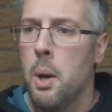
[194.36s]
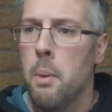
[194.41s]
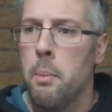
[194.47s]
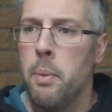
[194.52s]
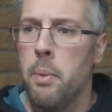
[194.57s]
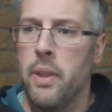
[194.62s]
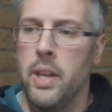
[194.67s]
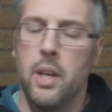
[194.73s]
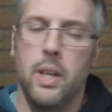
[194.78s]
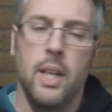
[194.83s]

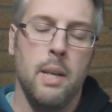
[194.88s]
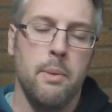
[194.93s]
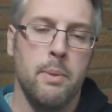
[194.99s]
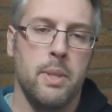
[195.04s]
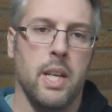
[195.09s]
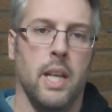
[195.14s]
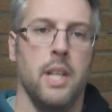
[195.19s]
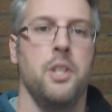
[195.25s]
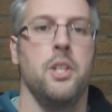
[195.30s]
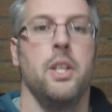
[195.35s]
But the only
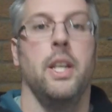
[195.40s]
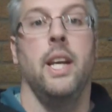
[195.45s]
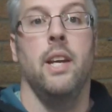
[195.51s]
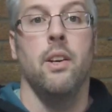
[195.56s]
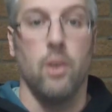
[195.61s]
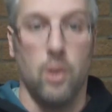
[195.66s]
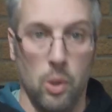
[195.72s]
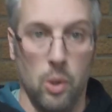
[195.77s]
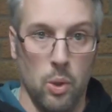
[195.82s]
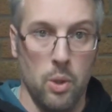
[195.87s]
limitation
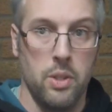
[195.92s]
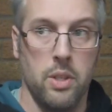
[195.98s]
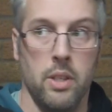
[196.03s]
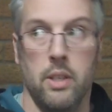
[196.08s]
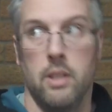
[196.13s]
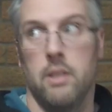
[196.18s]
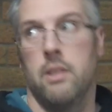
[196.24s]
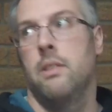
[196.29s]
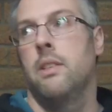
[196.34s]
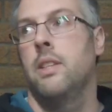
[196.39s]
here, of course,
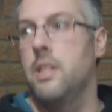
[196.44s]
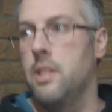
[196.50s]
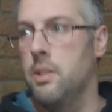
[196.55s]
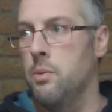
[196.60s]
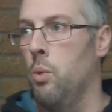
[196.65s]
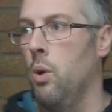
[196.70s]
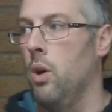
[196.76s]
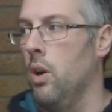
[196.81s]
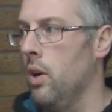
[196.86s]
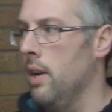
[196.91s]
and this is
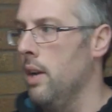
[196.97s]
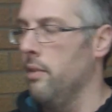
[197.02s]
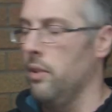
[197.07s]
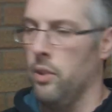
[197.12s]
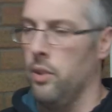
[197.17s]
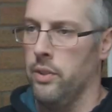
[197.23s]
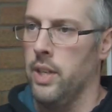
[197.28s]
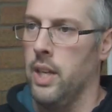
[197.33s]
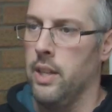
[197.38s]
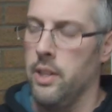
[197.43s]
why I haven't
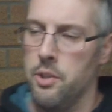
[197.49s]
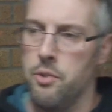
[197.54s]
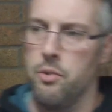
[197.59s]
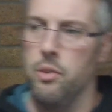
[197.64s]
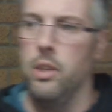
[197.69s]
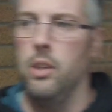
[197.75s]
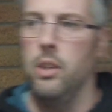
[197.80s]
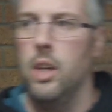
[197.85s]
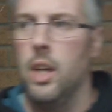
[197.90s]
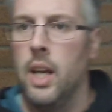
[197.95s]
gone down this
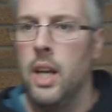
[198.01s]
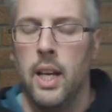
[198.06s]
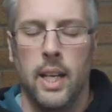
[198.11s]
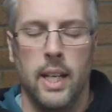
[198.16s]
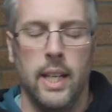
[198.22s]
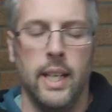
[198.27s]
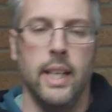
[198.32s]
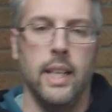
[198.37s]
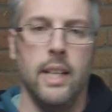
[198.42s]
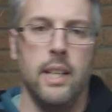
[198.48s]
route,
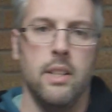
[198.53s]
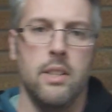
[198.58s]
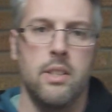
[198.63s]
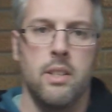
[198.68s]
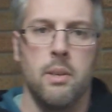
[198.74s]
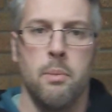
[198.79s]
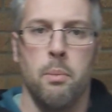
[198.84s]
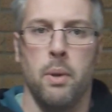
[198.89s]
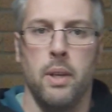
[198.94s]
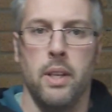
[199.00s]
is
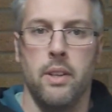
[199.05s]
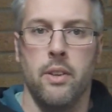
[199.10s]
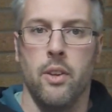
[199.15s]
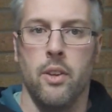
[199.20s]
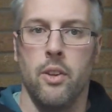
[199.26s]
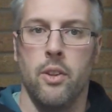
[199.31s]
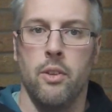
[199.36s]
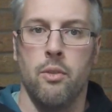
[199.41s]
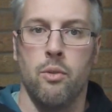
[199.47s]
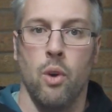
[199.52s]
simply
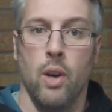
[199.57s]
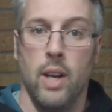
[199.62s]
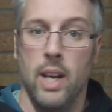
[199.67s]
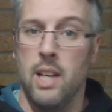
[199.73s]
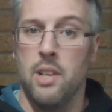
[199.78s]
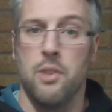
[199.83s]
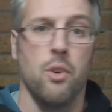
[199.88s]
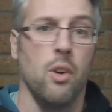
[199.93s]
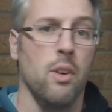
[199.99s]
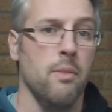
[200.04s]
that the right
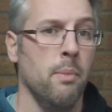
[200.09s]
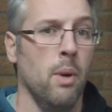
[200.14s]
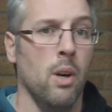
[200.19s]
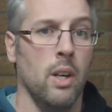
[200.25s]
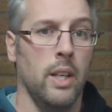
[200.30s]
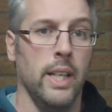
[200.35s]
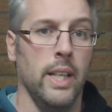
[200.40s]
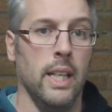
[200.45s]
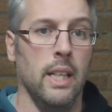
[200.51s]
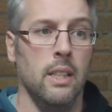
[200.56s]
hand drive
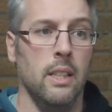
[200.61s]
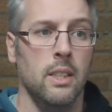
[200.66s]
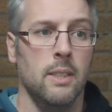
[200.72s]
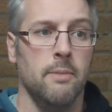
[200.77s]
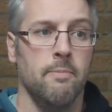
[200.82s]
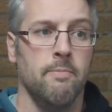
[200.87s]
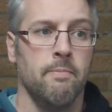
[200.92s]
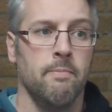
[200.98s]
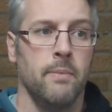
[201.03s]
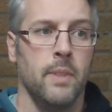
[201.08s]
market
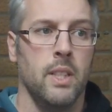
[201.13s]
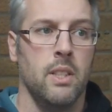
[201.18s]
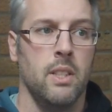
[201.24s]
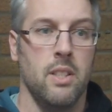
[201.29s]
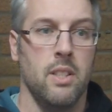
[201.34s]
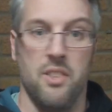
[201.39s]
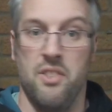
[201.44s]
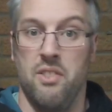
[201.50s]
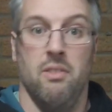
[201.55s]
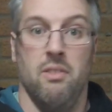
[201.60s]

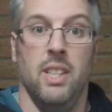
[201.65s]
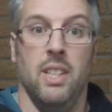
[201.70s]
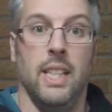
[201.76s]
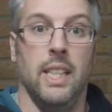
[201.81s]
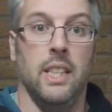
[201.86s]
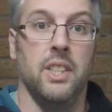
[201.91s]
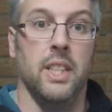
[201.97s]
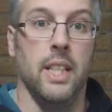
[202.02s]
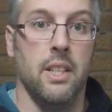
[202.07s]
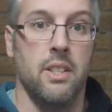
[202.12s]
doesn't really
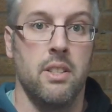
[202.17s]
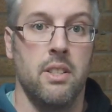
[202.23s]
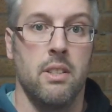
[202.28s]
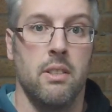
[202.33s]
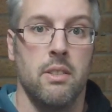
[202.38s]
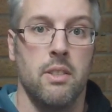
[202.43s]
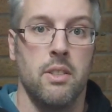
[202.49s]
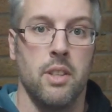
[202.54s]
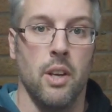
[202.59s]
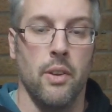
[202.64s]
exist.
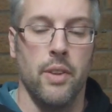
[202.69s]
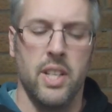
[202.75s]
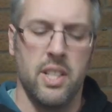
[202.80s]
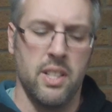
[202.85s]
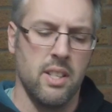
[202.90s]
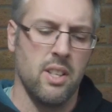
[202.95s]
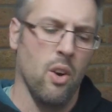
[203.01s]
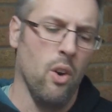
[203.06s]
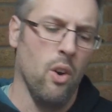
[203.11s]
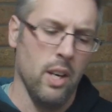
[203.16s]
So this
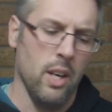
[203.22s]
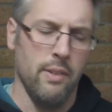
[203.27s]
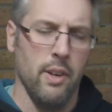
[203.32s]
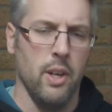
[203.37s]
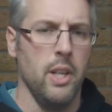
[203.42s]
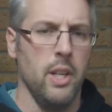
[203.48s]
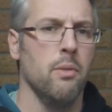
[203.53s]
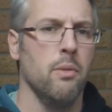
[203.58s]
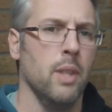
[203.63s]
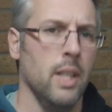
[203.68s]
is kind of
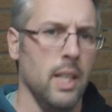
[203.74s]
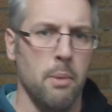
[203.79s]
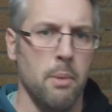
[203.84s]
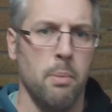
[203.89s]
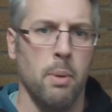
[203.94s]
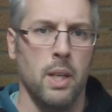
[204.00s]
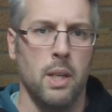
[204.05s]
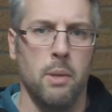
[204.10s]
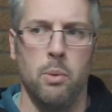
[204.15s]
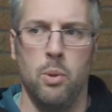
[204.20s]
only really
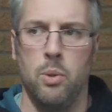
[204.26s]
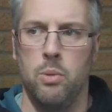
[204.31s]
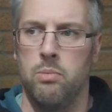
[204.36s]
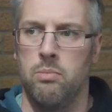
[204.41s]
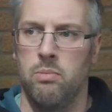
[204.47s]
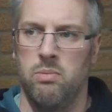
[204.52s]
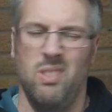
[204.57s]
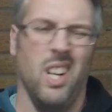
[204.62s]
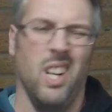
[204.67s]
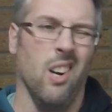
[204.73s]
applicable
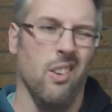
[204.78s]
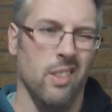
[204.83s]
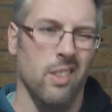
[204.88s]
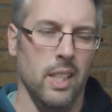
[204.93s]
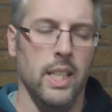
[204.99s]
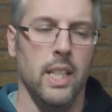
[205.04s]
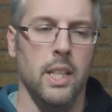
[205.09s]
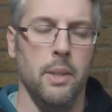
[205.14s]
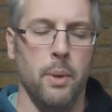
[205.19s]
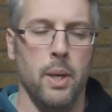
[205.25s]

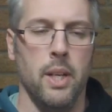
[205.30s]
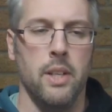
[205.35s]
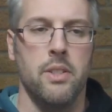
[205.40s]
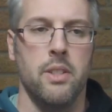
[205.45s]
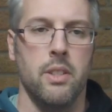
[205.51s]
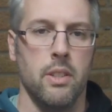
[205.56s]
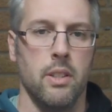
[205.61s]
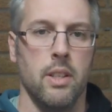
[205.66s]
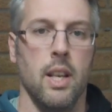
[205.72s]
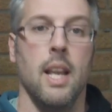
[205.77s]
currently anyway
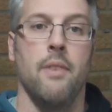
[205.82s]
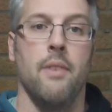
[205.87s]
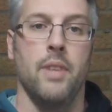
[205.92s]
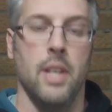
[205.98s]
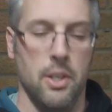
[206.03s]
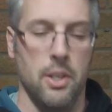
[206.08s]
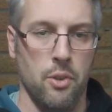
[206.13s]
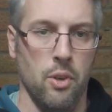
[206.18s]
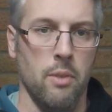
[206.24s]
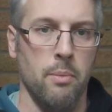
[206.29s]
to the
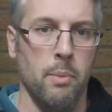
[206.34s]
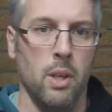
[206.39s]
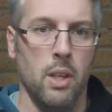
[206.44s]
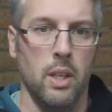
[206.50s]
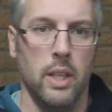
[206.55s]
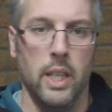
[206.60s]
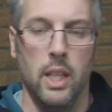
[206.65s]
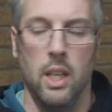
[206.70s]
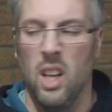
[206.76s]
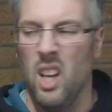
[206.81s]
left-hand drive
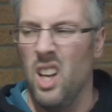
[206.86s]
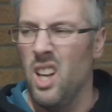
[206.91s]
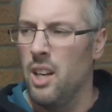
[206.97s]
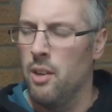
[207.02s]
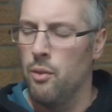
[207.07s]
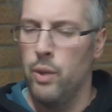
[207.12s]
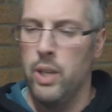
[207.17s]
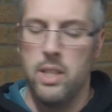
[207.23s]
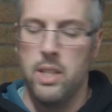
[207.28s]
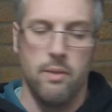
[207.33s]
market.
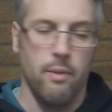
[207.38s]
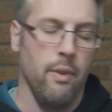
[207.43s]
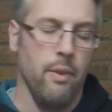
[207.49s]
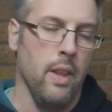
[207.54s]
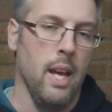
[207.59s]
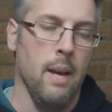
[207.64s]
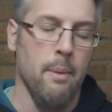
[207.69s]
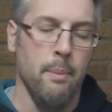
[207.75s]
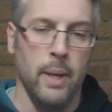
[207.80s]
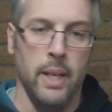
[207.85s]
Reason for
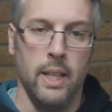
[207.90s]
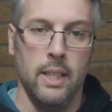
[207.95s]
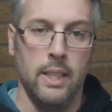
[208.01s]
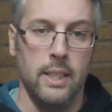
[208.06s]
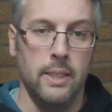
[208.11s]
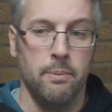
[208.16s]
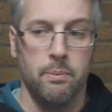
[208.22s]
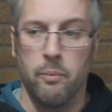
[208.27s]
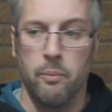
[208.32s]
that, mainly